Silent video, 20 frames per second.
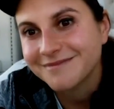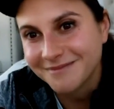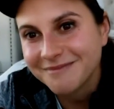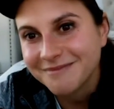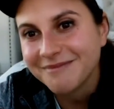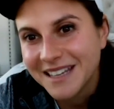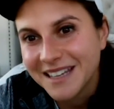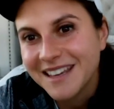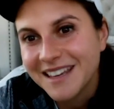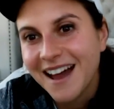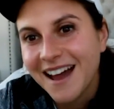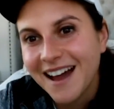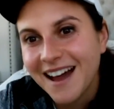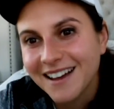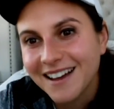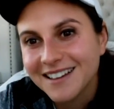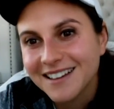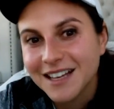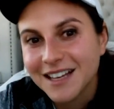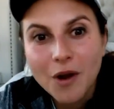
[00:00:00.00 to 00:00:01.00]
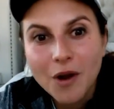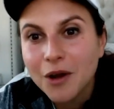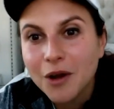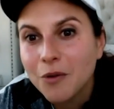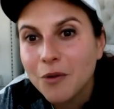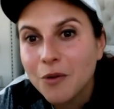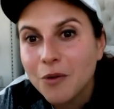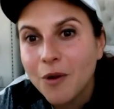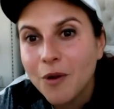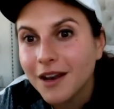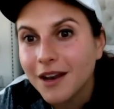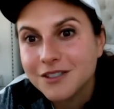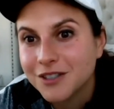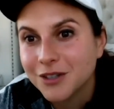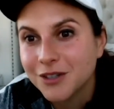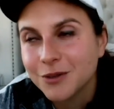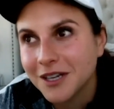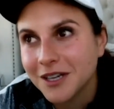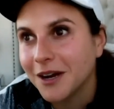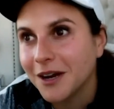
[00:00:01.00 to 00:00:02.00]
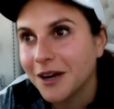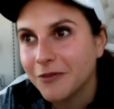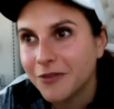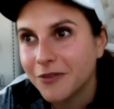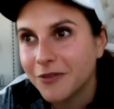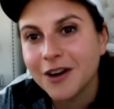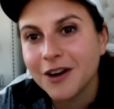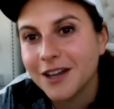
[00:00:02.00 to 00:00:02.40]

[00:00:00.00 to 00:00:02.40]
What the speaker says: Yeah, exactly. 101 to, very